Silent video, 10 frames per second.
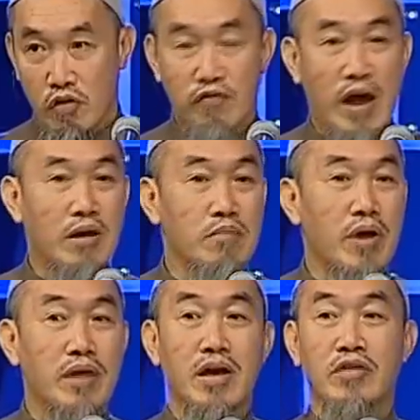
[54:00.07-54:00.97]
So,
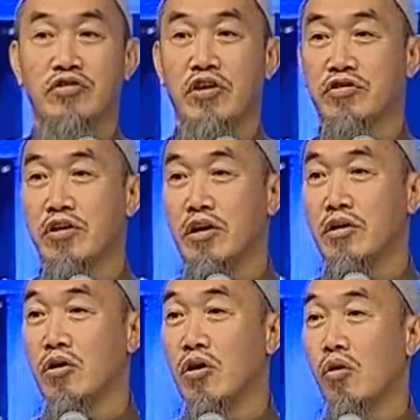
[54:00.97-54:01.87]
fellow brother and
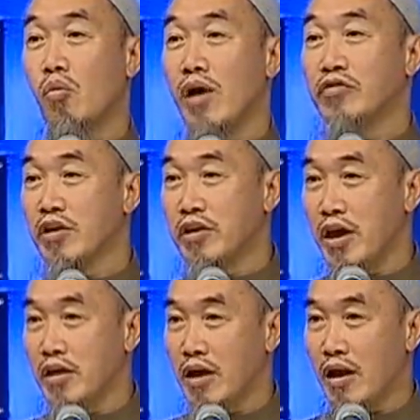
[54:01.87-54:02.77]
sister, once
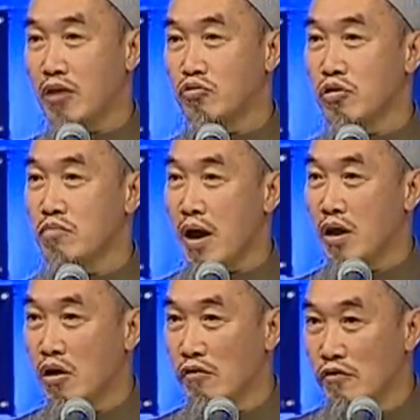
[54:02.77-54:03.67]
again, I'd like to
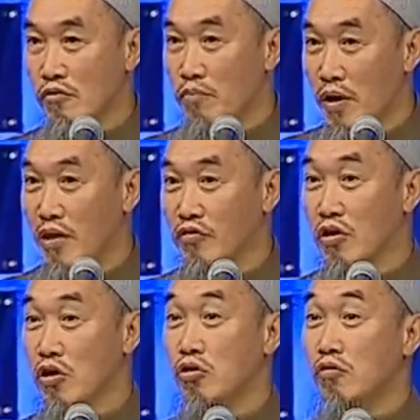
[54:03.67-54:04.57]
remind all of you
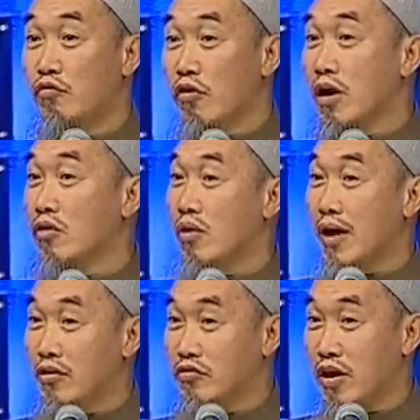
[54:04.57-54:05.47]
please don't forget
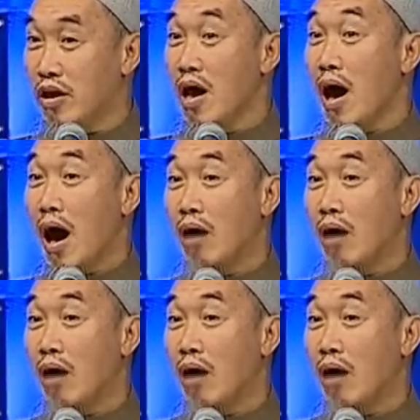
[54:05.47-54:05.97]
what I say